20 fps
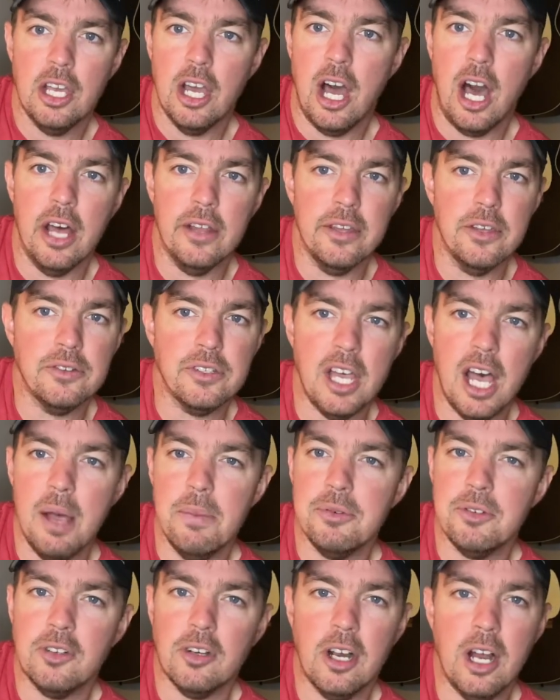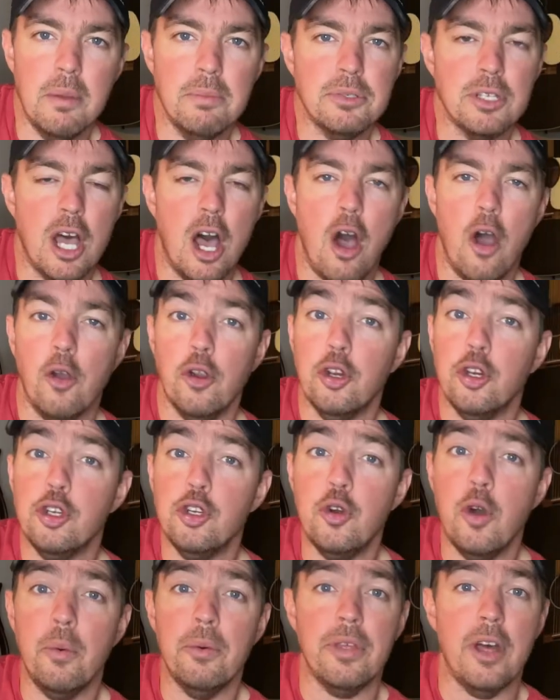On those up strums, all you're
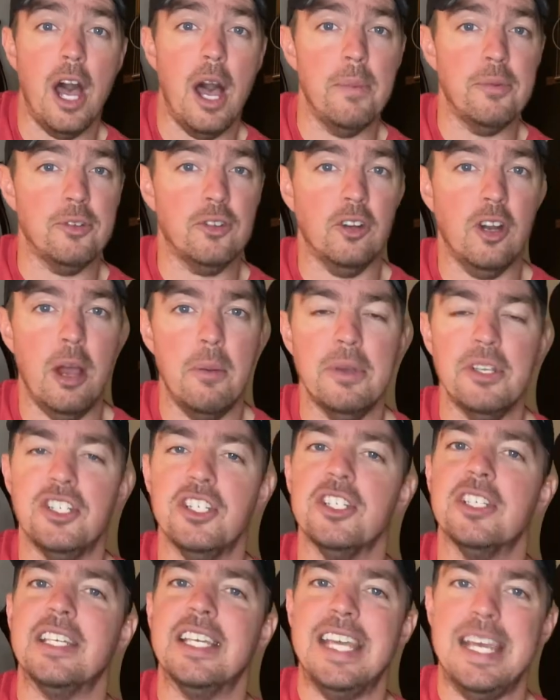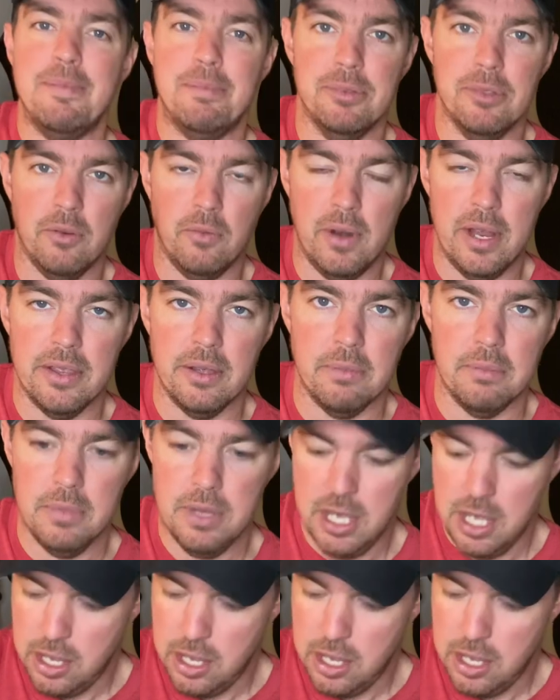doing with the up strum is just keeping the rhythm.